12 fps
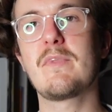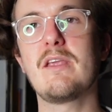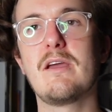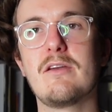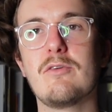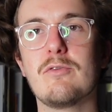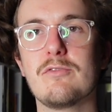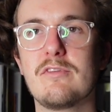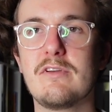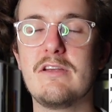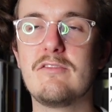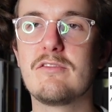And it
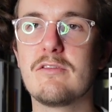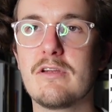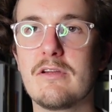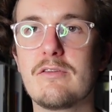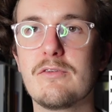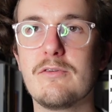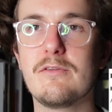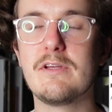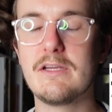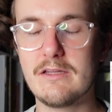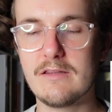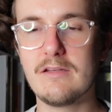also needs to include,
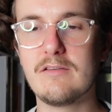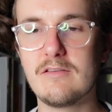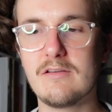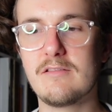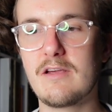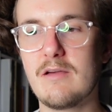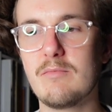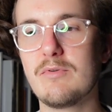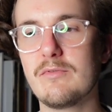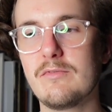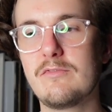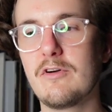in this
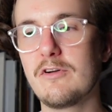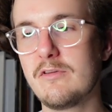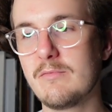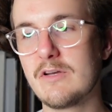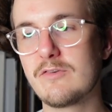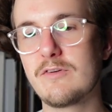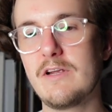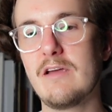example, documentary